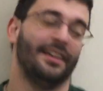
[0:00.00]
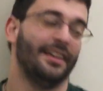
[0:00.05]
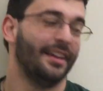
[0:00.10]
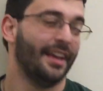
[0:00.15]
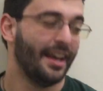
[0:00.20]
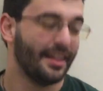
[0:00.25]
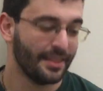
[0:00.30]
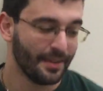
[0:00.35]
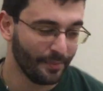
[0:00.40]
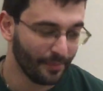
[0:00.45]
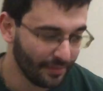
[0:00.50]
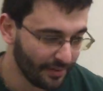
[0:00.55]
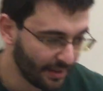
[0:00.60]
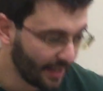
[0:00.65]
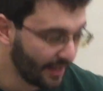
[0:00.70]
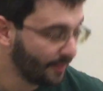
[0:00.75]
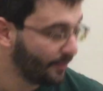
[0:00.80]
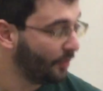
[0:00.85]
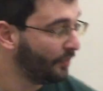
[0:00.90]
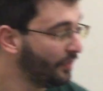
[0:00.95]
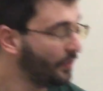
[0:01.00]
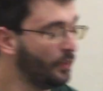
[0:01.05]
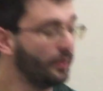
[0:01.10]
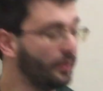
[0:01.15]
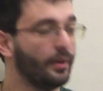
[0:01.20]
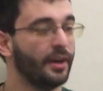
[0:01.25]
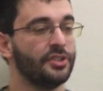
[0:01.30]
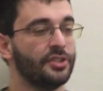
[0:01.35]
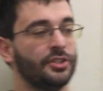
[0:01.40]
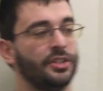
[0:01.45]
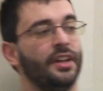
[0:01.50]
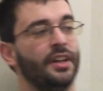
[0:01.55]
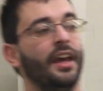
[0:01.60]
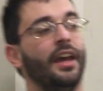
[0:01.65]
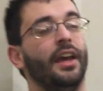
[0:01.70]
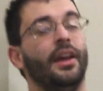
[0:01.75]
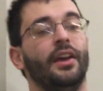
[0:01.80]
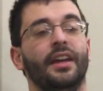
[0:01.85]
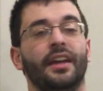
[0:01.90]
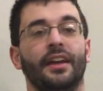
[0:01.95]
And the movie we watched
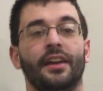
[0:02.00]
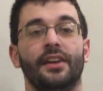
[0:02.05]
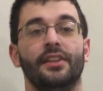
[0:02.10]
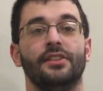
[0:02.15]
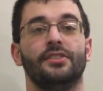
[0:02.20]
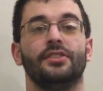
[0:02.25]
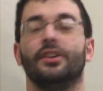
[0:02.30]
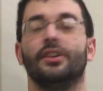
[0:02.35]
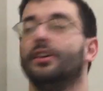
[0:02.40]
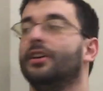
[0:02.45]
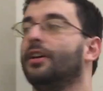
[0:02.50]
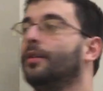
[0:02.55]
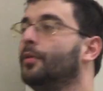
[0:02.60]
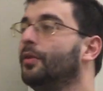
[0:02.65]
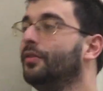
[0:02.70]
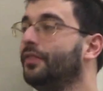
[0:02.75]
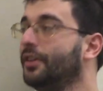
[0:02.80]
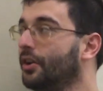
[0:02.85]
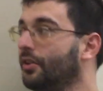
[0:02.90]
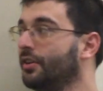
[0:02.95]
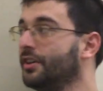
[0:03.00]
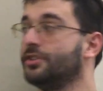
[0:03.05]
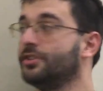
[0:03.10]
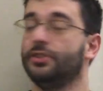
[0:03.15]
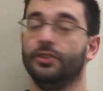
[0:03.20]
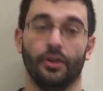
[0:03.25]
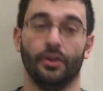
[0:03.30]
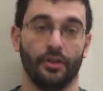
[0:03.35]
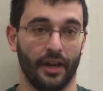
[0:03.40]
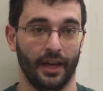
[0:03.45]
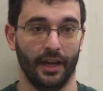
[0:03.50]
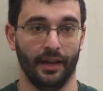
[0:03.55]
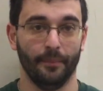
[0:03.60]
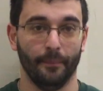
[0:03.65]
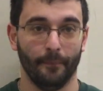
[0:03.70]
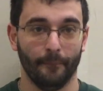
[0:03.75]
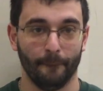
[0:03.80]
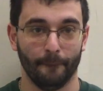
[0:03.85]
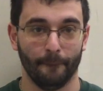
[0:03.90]
today is a movie known as Your Name.